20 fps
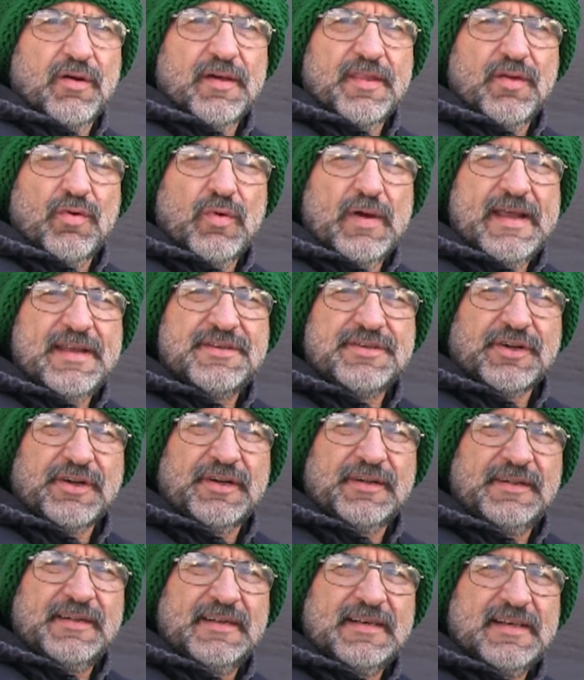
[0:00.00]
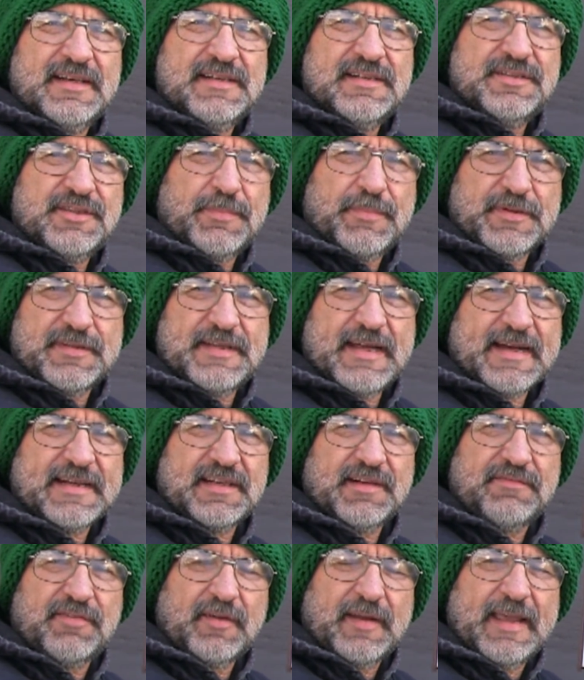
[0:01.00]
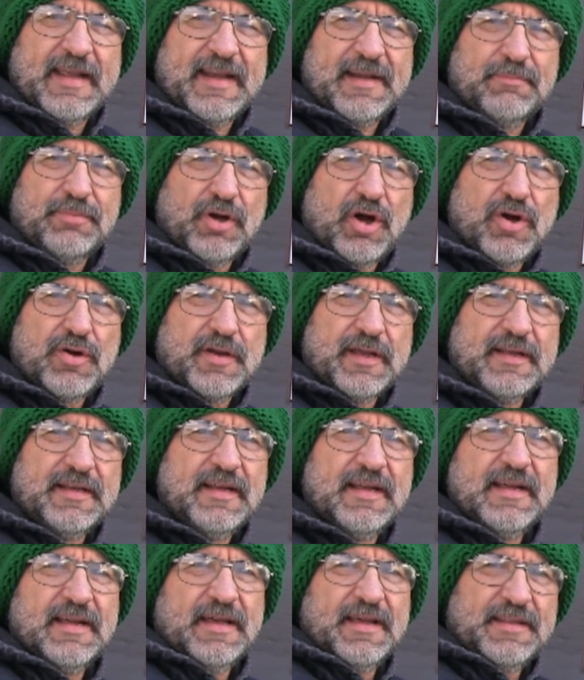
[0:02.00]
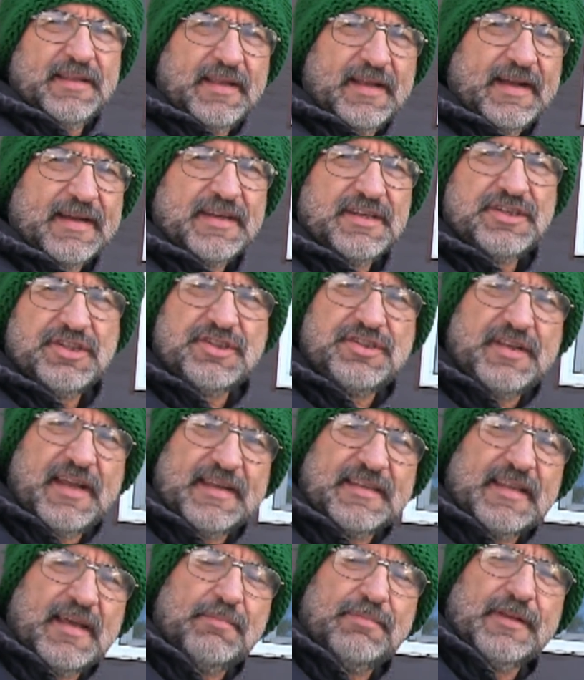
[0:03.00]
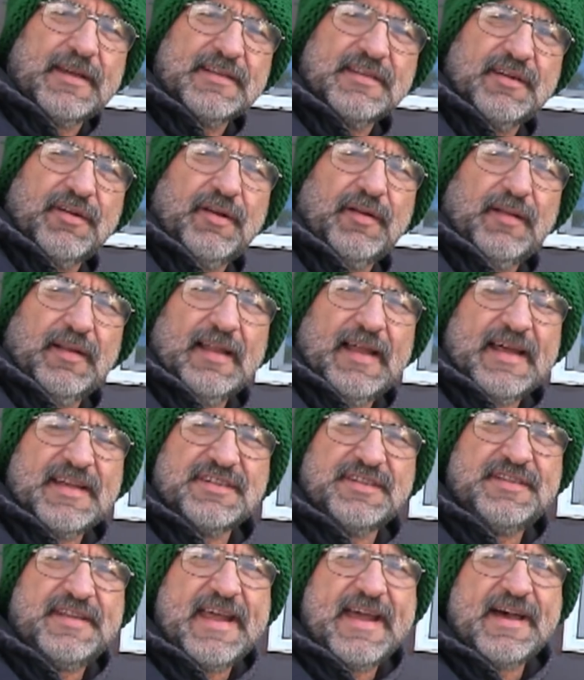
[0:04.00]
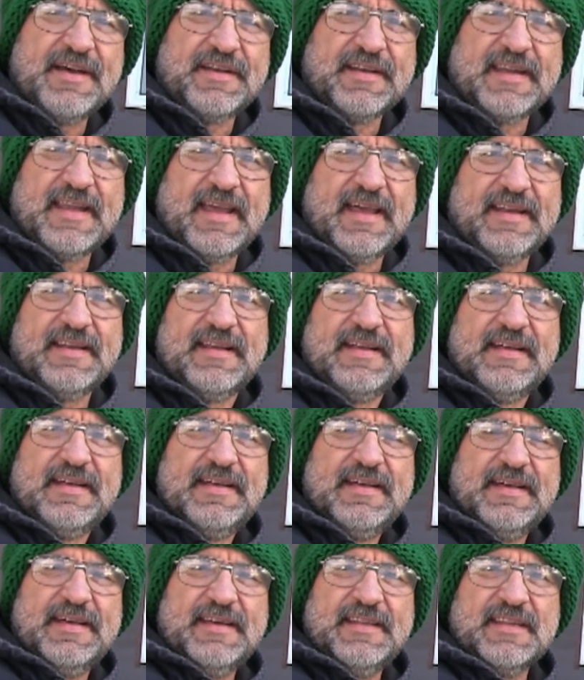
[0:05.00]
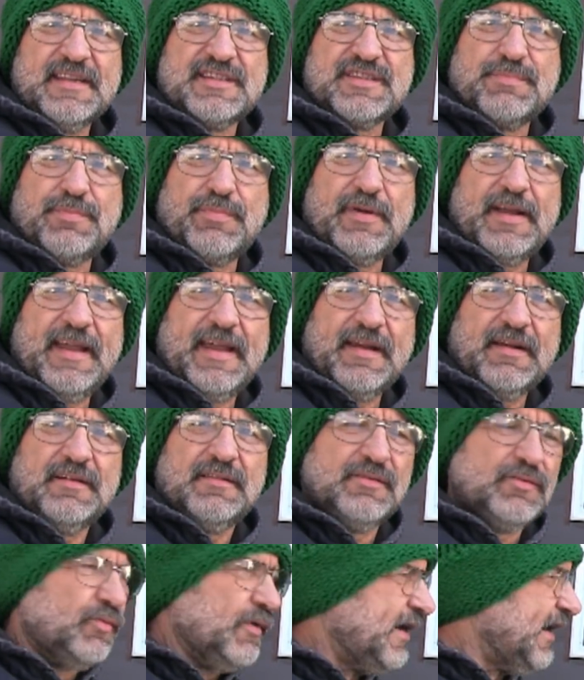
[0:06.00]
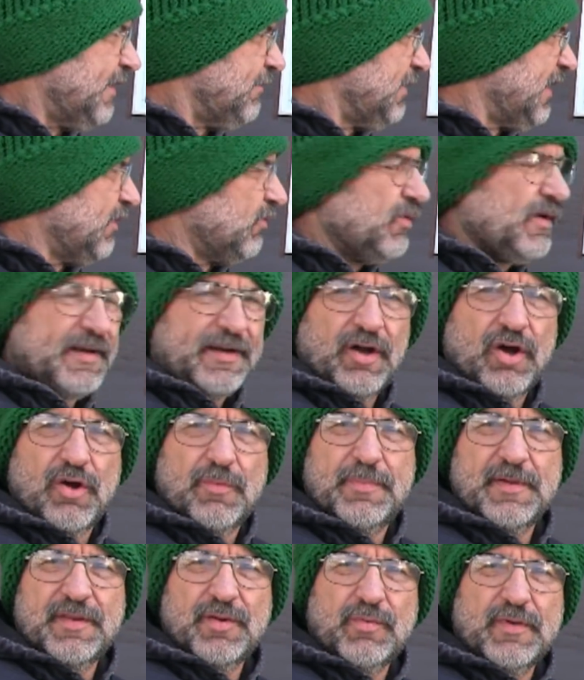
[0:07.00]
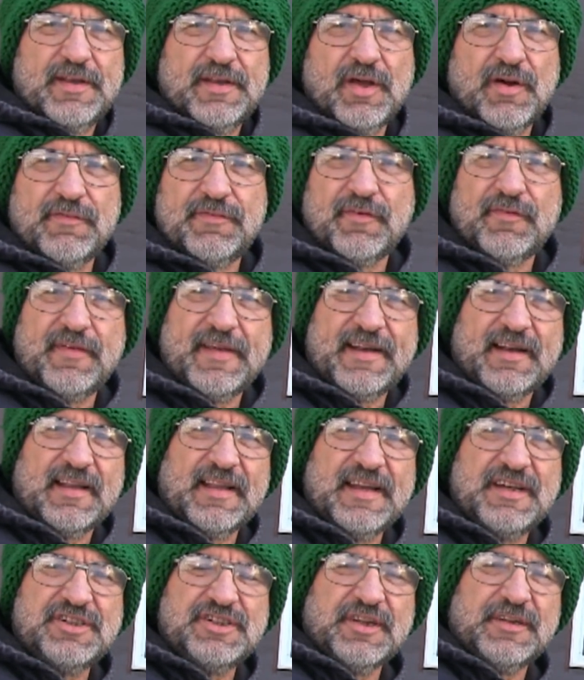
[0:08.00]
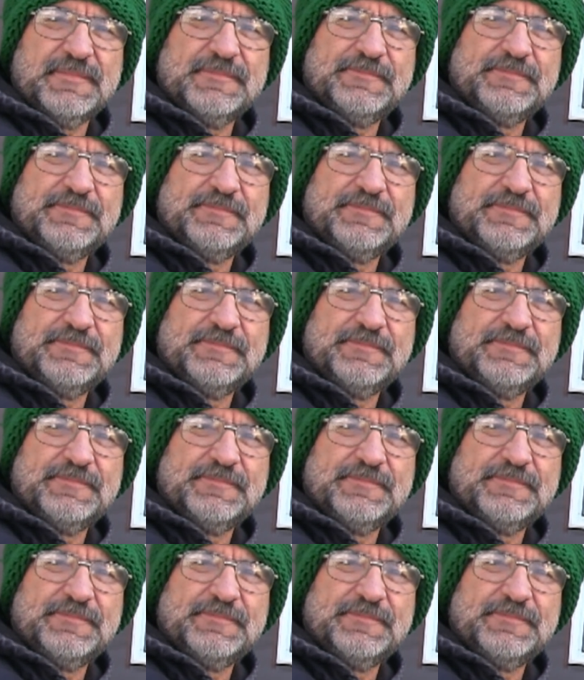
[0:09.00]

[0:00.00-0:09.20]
in the winter to protect it from getting broken, and then I can just take that plexiglass down again in the spring when I may want to open the window for ventilation.